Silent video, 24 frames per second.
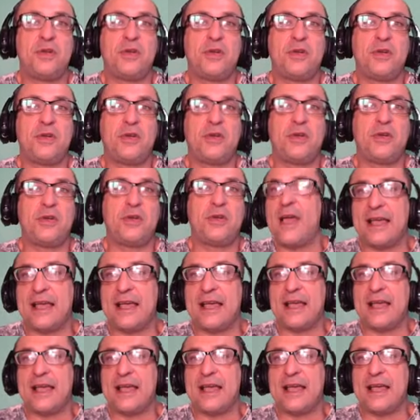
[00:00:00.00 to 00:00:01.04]
the guy gets
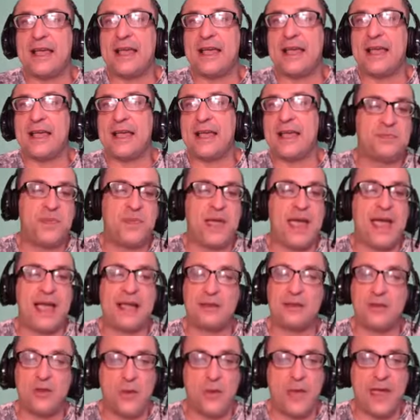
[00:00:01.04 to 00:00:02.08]
taken out and he comes
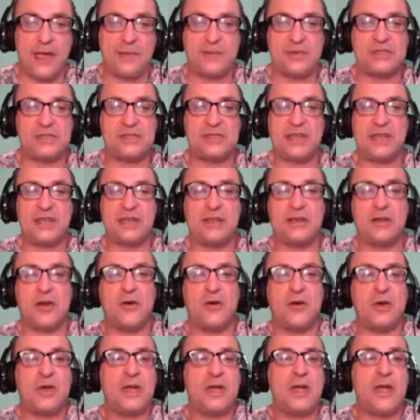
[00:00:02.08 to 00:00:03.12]
back, no amnesty,
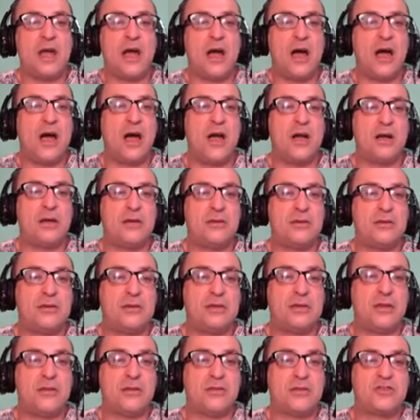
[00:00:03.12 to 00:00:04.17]

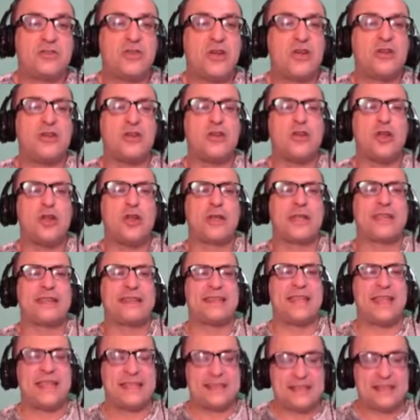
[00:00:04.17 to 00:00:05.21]
they're starting to look at
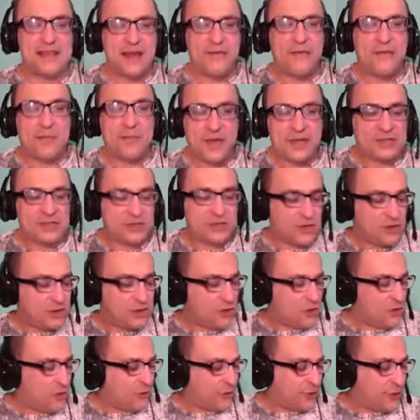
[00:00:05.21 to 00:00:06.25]
things, and everybody's starting
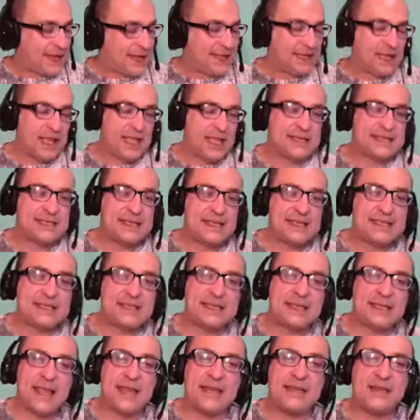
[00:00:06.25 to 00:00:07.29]
to overanalyze things,
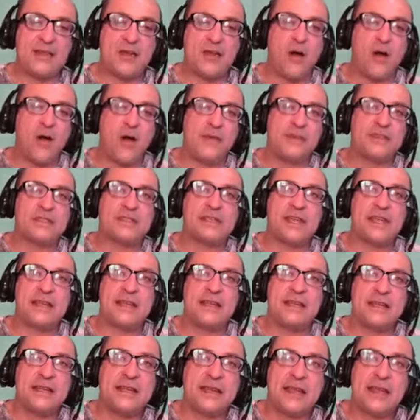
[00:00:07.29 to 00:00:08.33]
and all of a
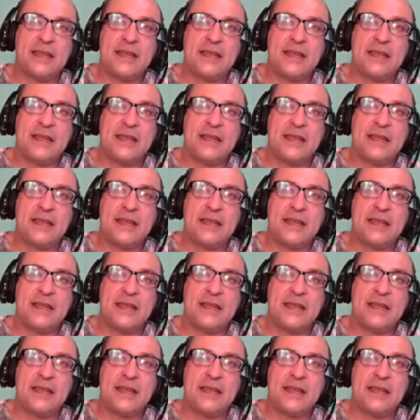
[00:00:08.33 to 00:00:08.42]
sudden,